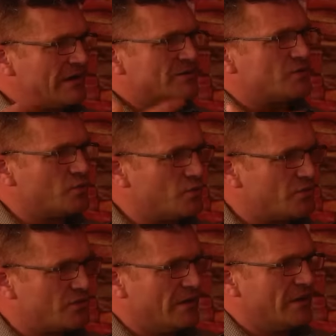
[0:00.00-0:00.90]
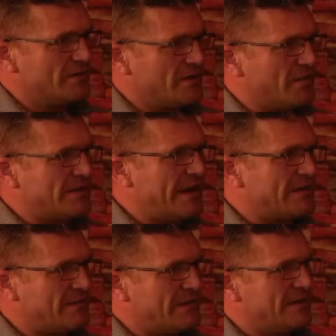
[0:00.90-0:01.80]
a suit to
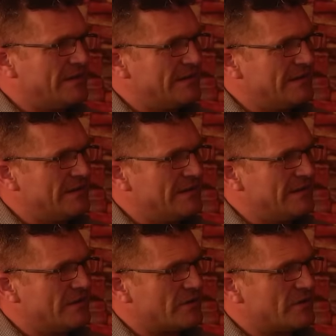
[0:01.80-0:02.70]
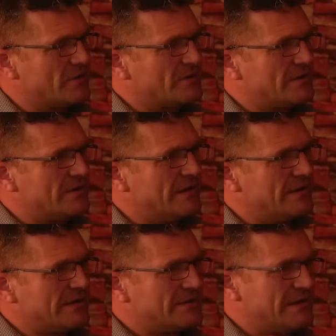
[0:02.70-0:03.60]
protect me. You know, to
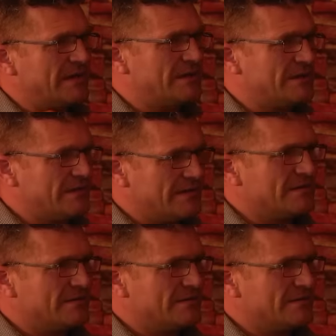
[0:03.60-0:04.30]
to say like